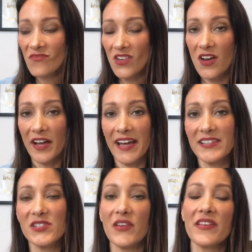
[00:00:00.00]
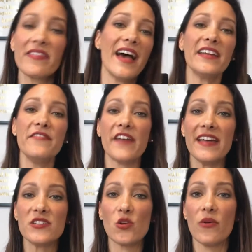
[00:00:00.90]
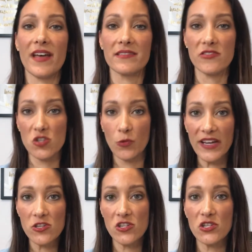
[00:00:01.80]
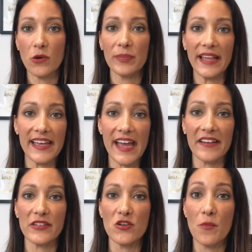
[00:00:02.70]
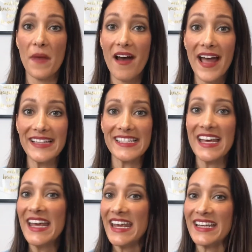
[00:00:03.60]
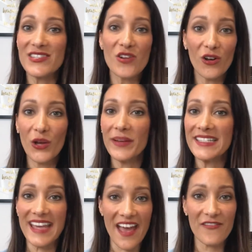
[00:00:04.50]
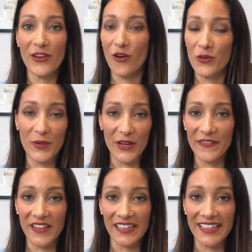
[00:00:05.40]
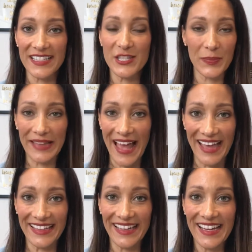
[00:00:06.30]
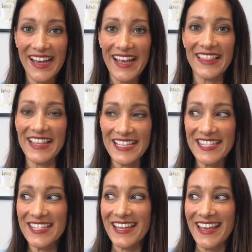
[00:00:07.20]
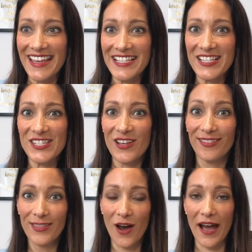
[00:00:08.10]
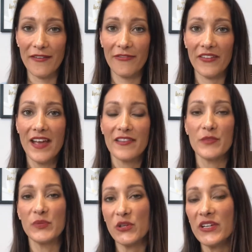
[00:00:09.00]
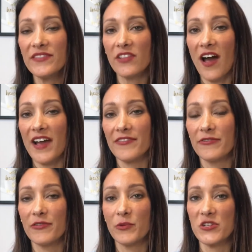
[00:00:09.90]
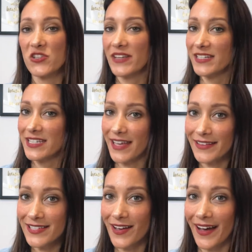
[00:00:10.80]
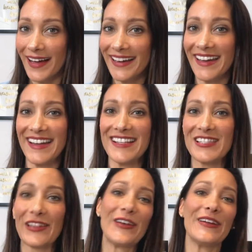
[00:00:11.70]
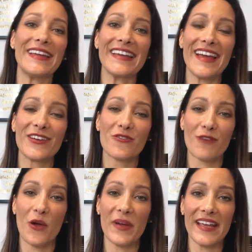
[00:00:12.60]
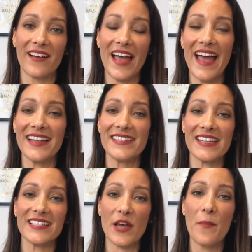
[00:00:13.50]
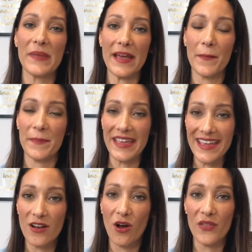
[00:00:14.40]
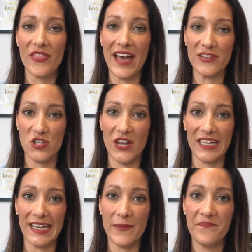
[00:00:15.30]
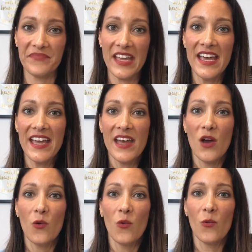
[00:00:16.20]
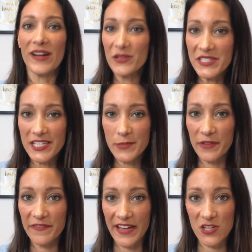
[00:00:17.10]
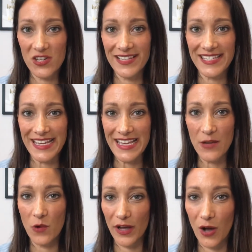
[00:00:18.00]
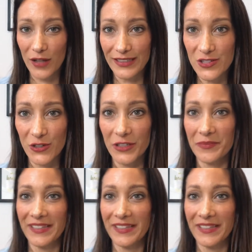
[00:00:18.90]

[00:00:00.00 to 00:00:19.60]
Okay, so that event or that situation you are playing out in your mind is not going to ever go perfectly to plan. This is life. The beauty of life, once you get to the other side, is learning and growing, and it's about being on that journey. What else does a perfectionist seeking workaholic do?